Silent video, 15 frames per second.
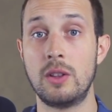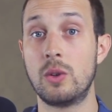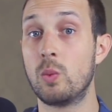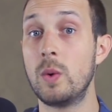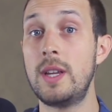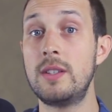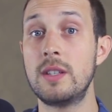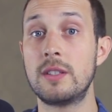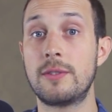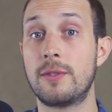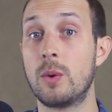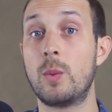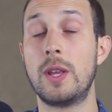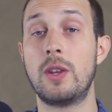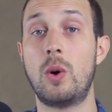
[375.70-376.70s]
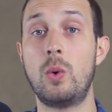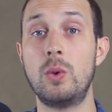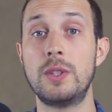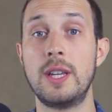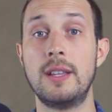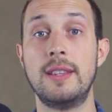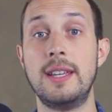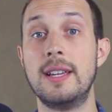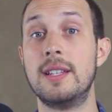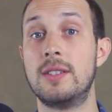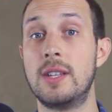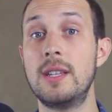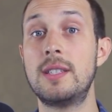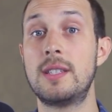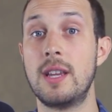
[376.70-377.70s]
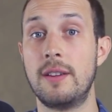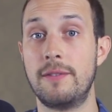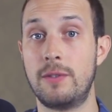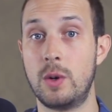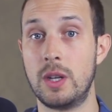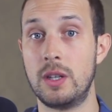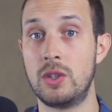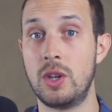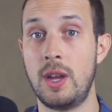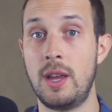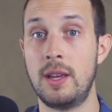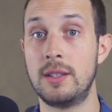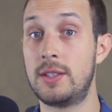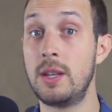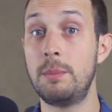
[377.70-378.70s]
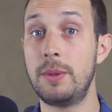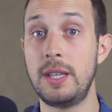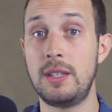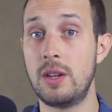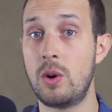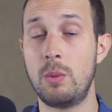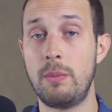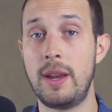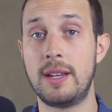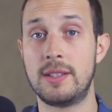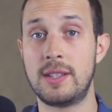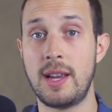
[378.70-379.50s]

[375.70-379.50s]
the reasons for withholding the existing footage simply don't make